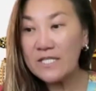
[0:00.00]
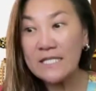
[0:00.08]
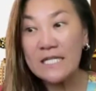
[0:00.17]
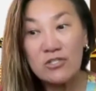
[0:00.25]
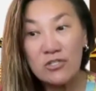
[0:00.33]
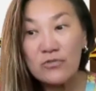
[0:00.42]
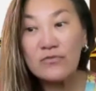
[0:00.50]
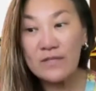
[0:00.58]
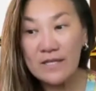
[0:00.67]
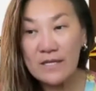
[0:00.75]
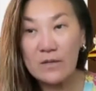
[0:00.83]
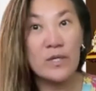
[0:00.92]
And I do
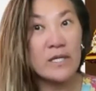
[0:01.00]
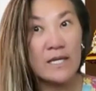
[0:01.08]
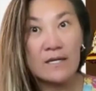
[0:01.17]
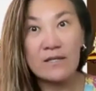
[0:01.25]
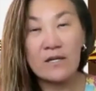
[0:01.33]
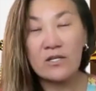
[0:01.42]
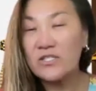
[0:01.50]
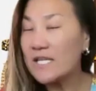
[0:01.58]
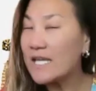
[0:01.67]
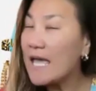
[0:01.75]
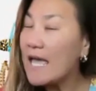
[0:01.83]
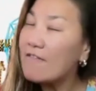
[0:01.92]
think that we're getting there because
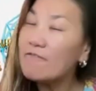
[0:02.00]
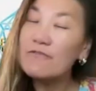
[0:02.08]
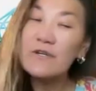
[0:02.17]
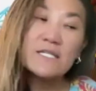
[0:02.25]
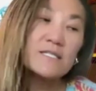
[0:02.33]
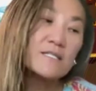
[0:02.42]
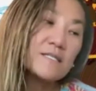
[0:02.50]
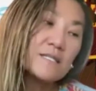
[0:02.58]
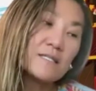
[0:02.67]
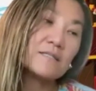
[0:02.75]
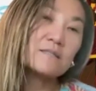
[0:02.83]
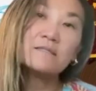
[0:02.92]
like every
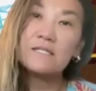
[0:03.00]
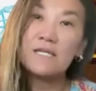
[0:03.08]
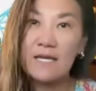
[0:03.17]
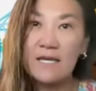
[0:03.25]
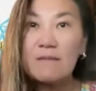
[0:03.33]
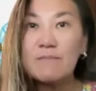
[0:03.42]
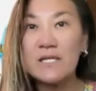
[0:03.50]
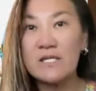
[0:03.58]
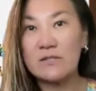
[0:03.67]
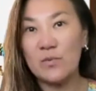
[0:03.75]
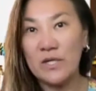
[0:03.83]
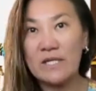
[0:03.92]
single day,
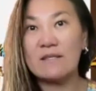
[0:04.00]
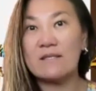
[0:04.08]
because we're in the